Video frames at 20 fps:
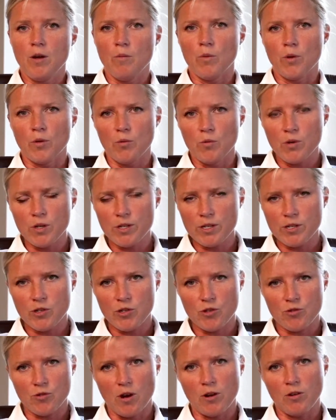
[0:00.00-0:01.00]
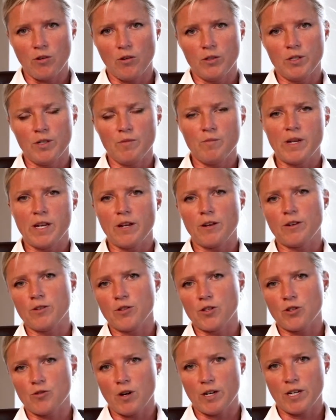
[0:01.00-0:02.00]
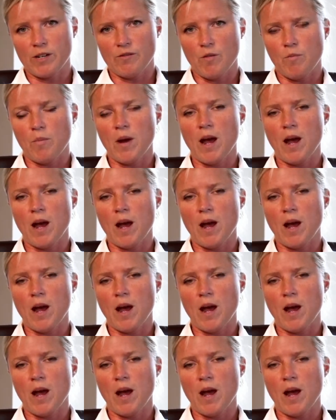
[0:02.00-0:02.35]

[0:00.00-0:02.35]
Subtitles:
but really struggled in being constructive and